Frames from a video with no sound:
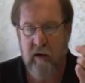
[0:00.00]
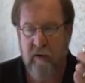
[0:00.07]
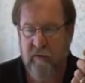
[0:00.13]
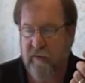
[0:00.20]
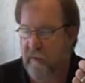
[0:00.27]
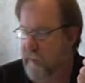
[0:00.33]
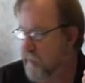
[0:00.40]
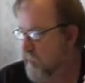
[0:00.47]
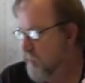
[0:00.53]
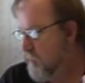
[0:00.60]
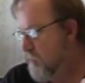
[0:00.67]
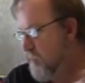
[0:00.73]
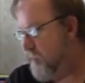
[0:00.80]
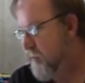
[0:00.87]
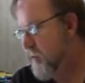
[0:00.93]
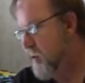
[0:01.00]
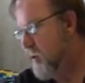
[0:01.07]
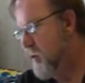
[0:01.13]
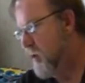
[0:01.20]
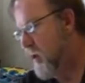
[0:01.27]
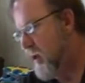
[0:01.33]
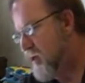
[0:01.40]
If
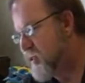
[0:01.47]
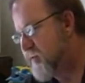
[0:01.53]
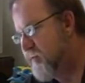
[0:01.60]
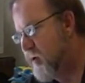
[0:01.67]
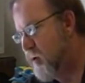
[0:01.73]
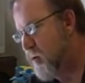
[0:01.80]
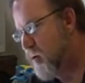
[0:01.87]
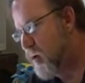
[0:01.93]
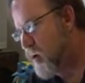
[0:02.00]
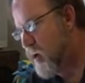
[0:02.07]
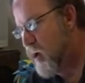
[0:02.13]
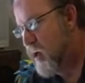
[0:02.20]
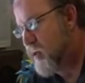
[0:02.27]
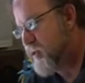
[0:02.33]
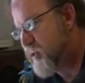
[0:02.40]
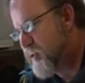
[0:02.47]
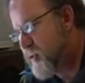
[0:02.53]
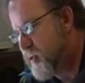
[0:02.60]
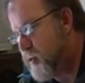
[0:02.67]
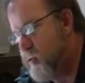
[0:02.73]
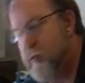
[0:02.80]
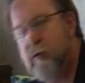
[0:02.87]
the SVR
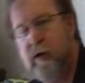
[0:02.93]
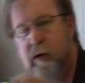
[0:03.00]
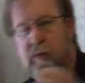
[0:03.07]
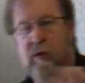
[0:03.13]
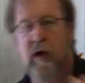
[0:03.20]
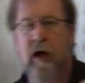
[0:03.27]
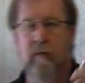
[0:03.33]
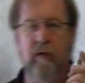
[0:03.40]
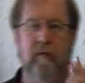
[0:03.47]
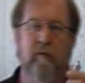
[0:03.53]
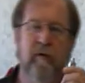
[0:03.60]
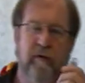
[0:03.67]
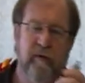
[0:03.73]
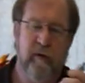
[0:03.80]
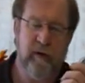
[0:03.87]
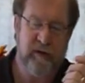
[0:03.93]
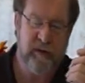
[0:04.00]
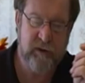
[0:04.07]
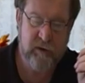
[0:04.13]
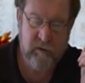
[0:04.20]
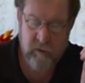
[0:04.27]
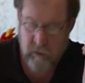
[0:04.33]
causes you a problem with
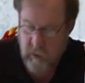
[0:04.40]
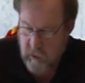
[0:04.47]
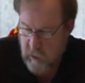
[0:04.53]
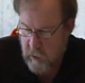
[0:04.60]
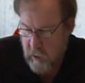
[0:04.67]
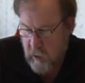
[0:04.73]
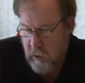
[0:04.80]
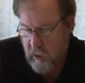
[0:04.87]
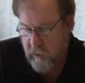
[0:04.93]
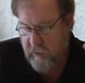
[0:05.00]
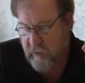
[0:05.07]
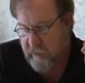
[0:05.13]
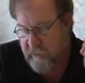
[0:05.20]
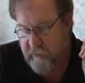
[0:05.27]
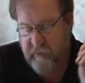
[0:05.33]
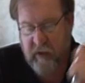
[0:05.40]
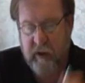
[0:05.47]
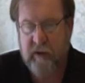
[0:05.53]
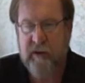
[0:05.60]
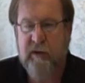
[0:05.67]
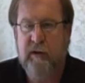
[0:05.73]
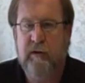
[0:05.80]
this, the
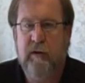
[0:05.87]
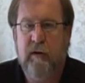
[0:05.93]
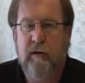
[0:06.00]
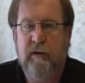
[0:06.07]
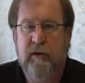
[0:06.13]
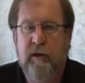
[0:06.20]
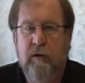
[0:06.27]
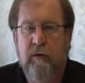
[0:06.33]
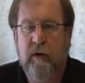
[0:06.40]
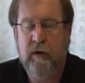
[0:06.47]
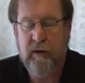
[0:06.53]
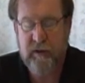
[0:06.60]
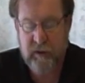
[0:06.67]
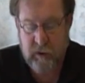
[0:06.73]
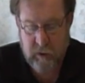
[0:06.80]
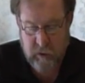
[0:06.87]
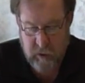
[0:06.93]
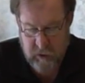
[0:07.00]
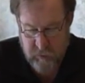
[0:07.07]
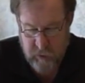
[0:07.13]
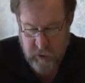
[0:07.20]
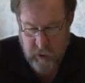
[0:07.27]
fix is so
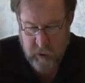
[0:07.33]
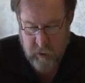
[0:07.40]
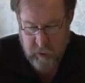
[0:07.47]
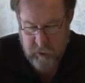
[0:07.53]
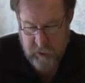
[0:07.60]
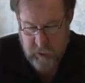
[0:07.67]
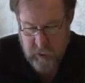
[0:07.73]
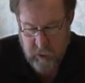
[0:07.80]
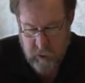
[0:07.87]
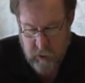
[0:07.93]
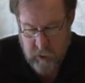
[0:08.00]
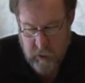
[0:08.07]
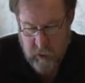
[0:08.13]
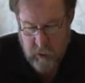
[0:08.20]
easy, it's ridiculous.